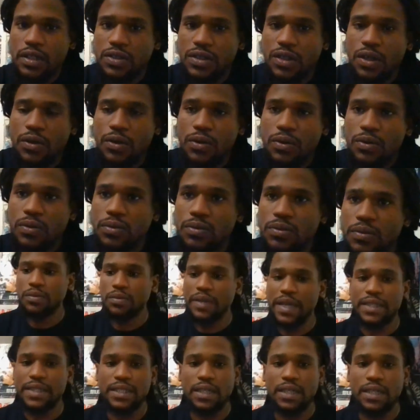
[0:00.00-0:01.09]
So
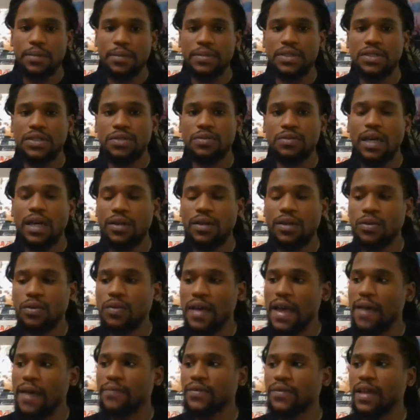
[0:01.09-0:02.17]
that's coming soon. I
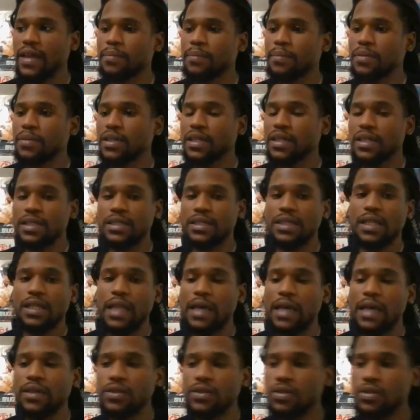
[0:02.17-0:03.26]
don't have that, but until I